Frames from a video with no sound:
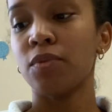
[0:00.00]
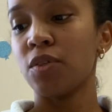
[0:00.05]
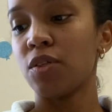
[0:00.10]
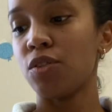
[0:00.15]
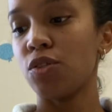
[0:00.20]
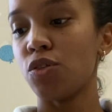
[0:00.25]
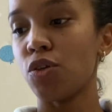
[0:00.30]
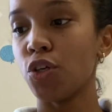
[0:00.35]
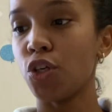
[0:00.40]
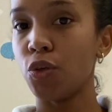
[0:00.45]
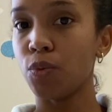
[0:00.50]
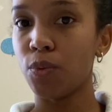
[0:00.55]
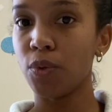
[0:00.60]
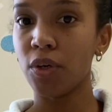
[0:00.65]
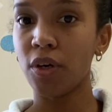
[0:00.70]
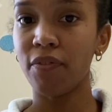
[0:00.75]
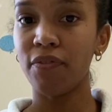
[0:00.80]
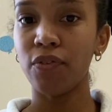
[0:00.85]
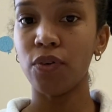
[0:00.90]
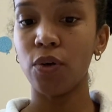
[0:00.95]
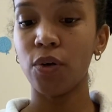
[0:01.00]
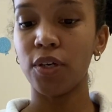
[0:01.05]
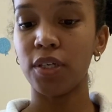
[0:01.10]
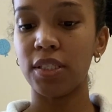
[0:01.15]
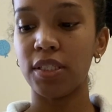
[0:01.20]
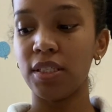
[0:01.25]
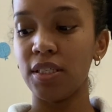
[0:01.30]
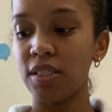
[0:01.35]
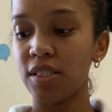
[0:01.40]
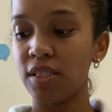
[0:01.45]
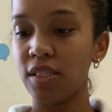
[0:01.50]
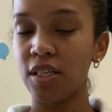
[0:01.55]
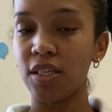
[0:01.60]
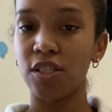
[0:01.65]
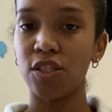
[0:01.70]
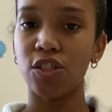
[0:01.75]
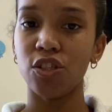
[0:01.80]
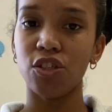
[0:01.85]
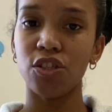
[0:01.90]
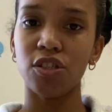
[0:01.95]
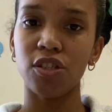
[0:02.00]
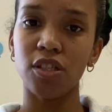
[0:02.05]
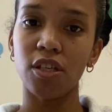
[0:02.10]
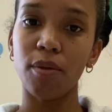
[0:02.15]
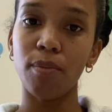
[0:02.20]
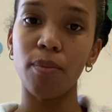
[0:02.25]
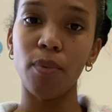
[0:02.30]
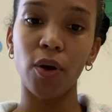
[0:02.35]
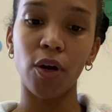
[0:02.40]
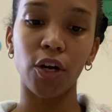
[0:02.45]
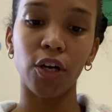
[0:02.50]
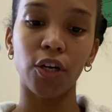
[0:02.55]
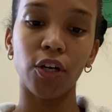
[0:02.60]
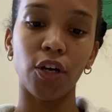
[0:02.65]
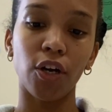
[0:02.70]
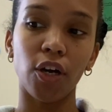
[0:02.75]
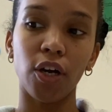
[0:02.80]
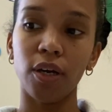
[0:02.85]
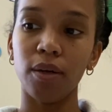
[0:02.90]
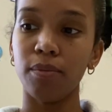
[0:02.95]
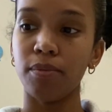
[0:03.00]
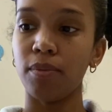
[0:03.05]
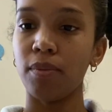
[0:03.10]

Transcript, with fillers: So you will of course need scissors, a marker,